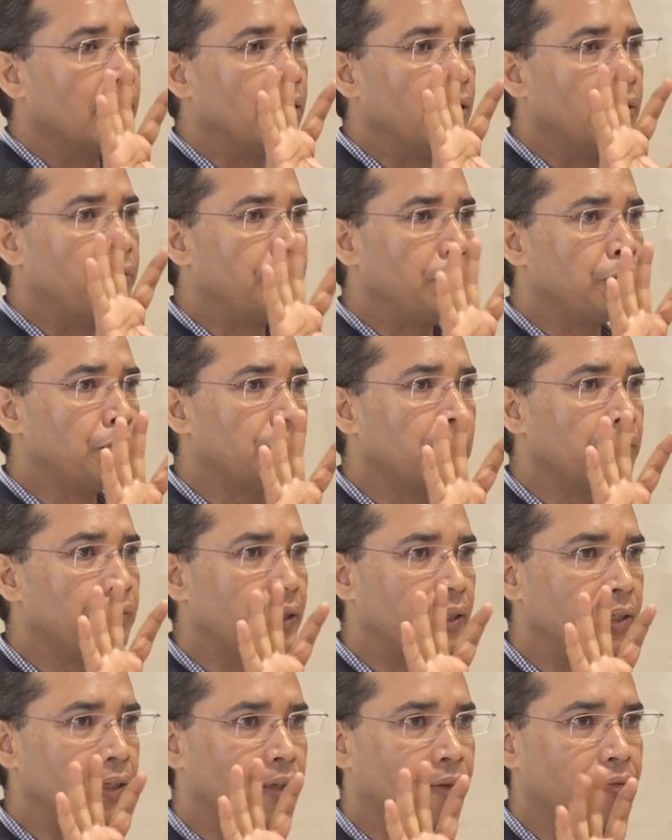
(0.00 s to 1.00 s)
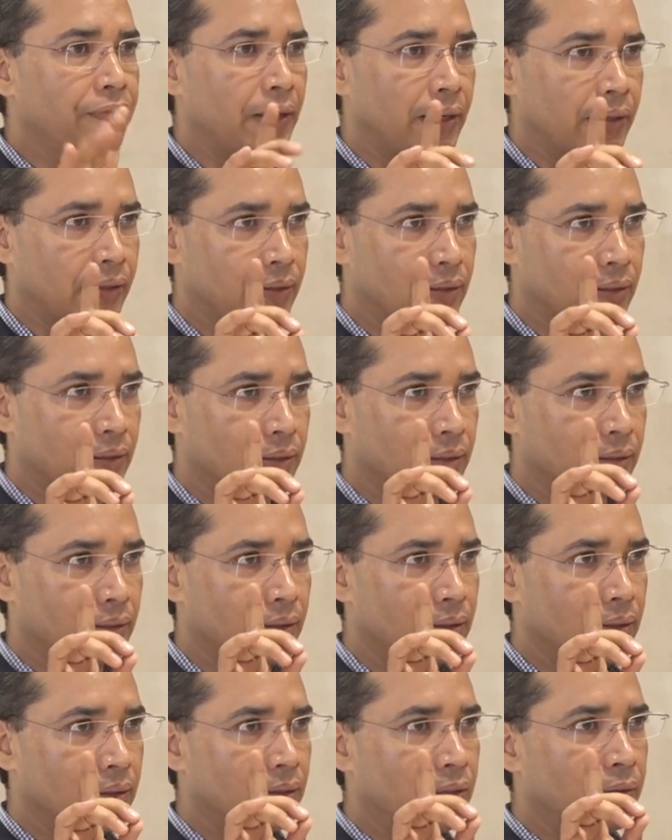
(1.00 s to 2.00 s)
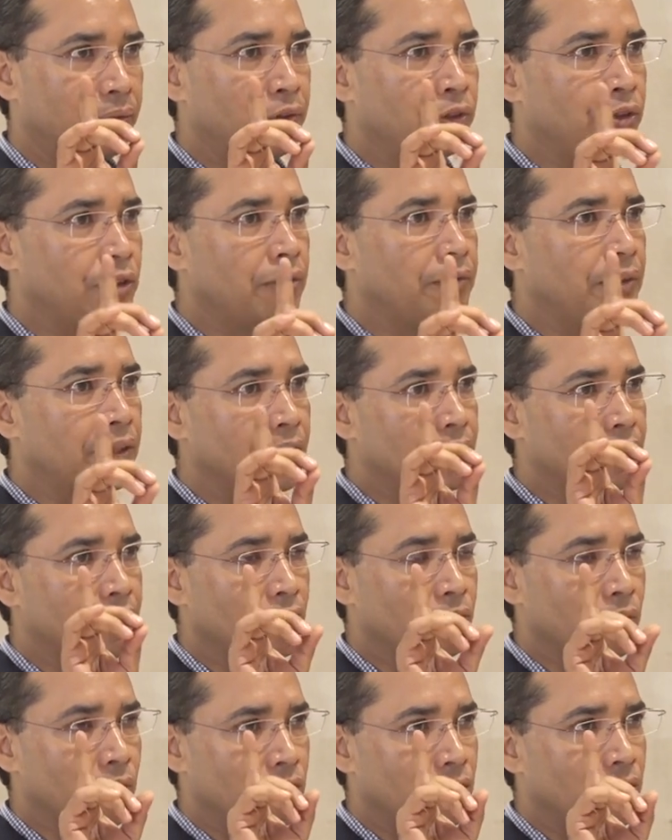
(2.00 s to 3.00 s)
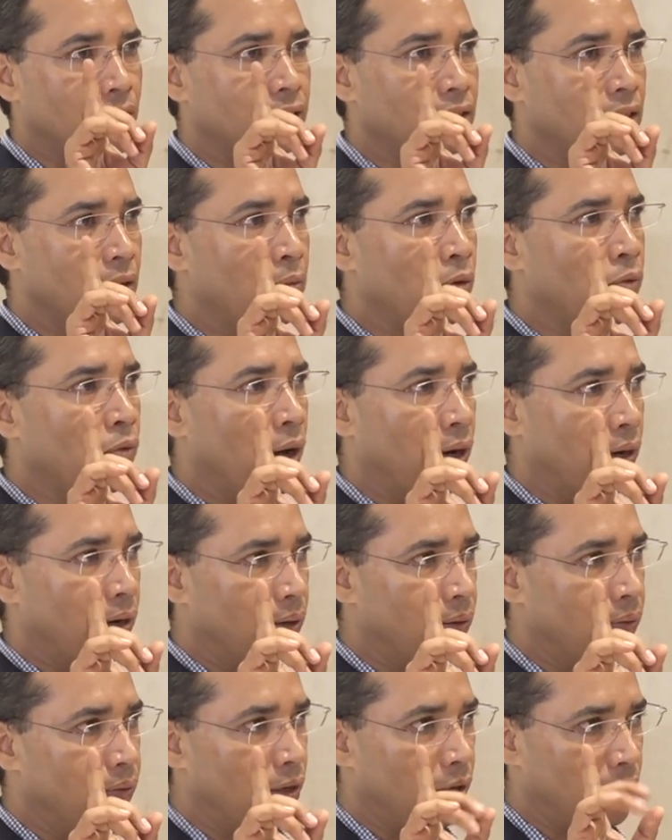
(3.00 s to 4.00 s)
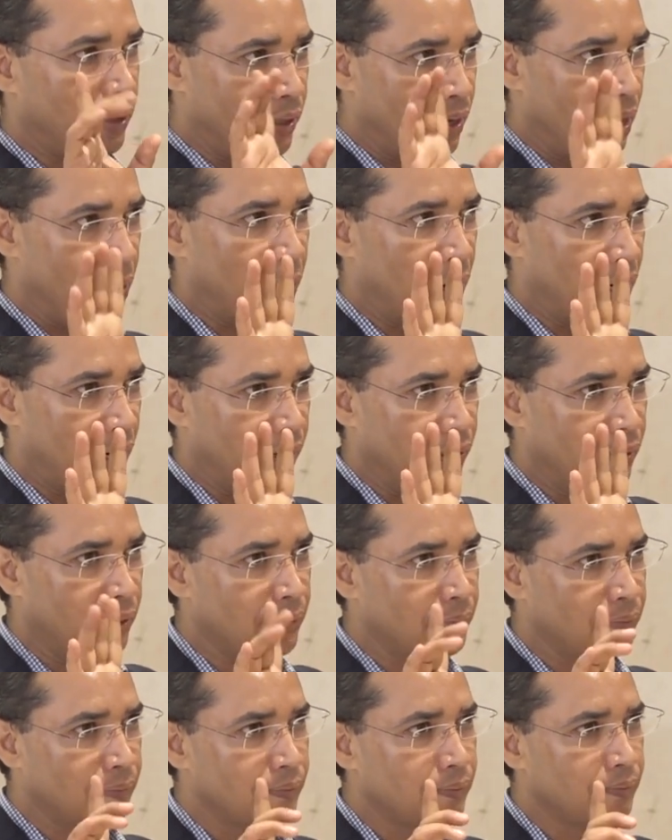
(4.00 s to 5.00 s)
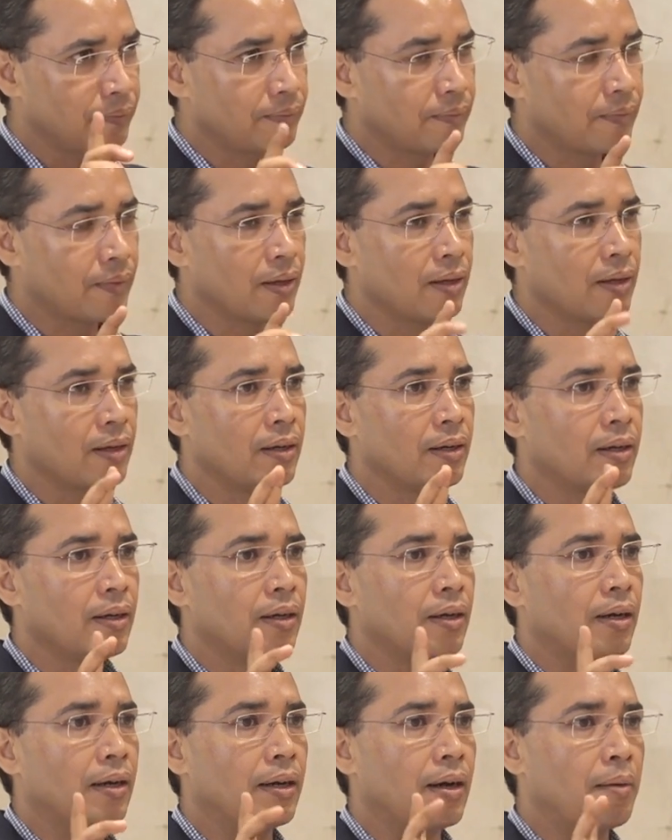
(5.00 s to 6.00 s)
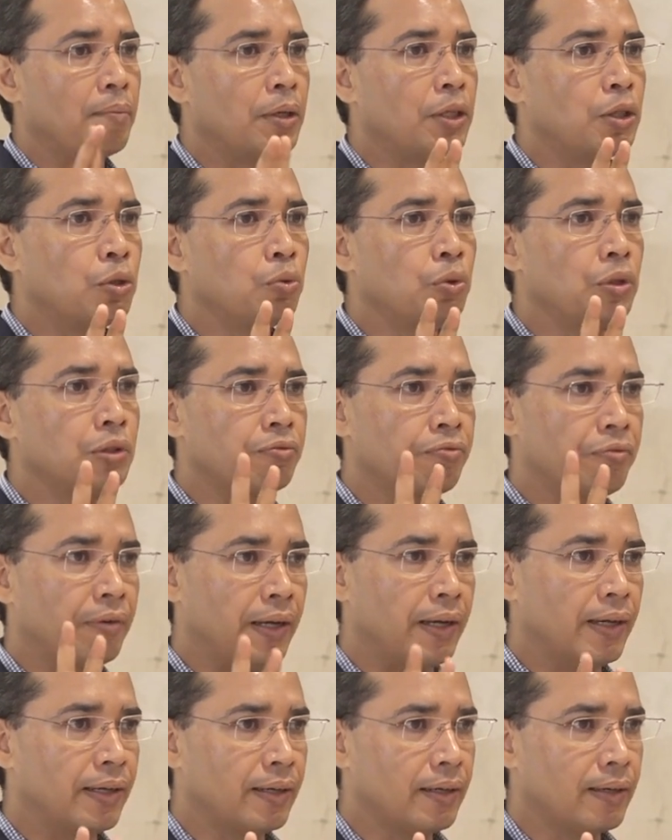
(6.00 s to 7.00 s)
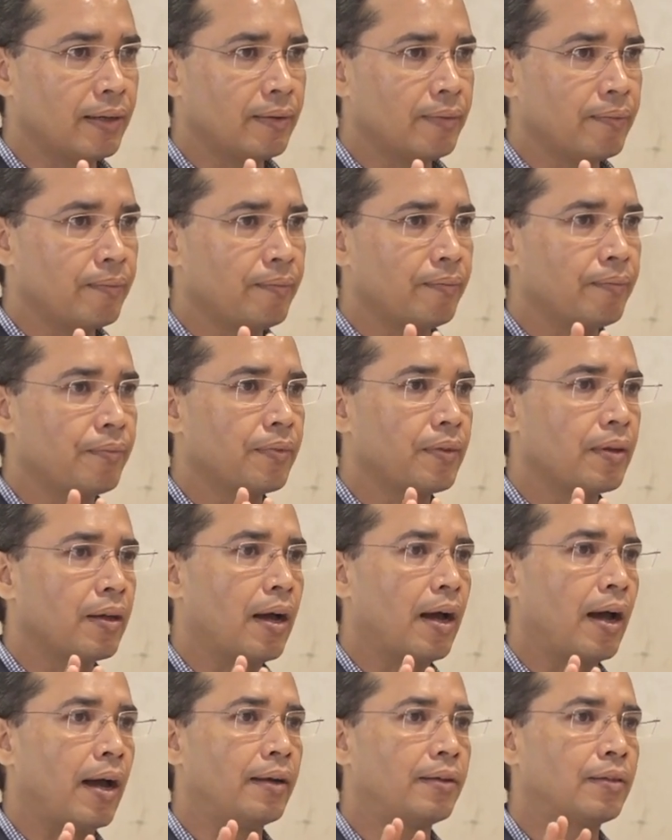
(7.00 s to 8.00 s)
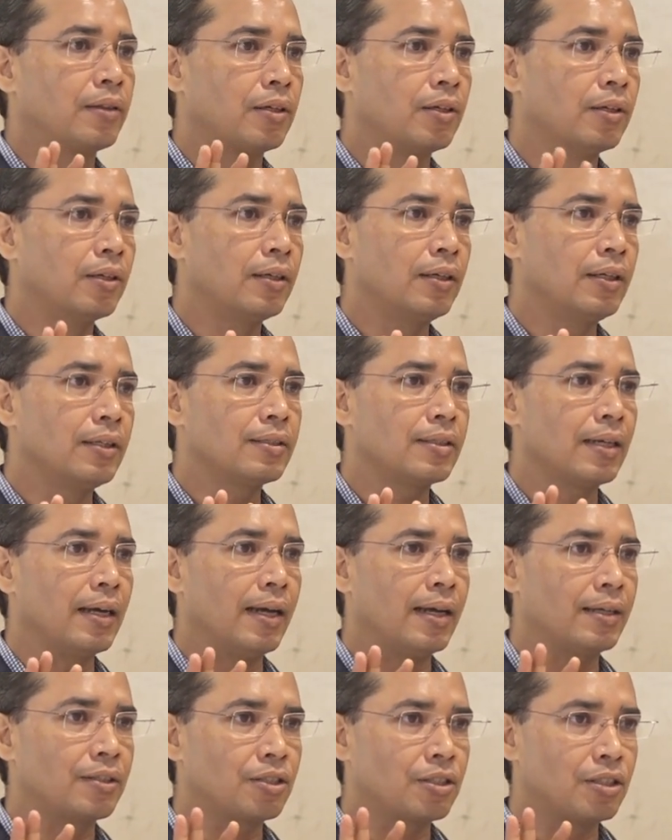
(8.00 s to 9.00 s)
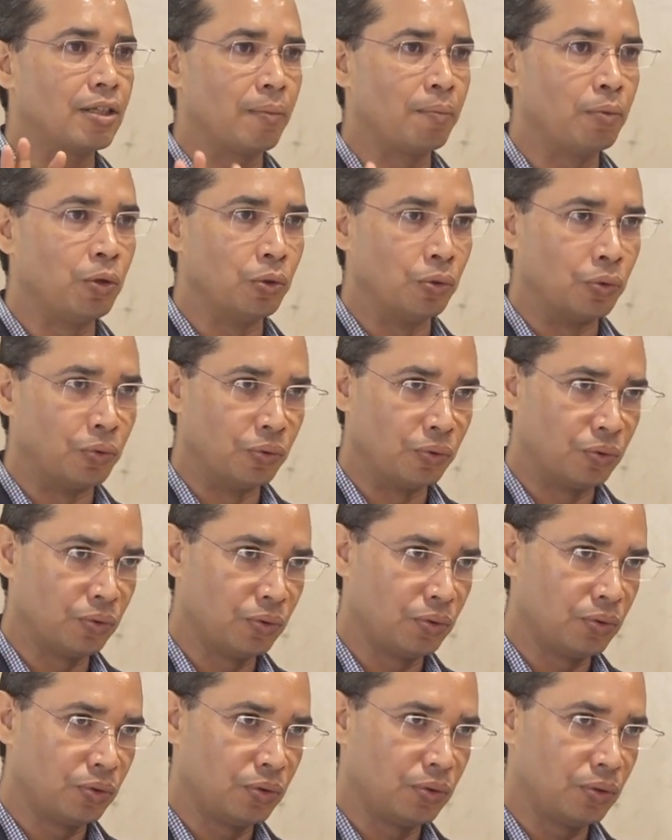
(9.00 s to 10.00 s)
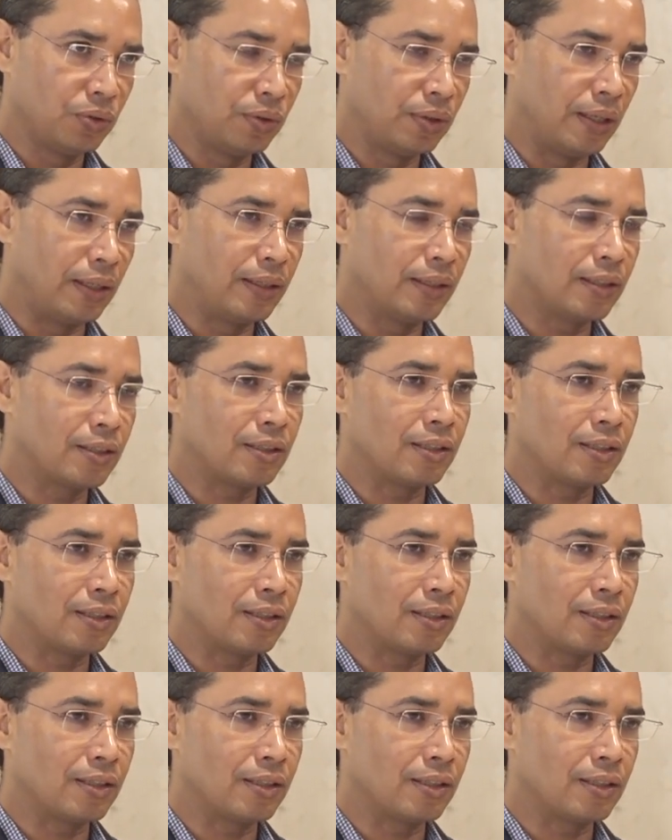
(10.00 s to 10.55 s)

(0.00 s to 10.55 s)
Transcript: Diffusion weighted defect, diffusion weighted sequence, that's number one in MRI. Number two is FLAIR. And third is SW, that is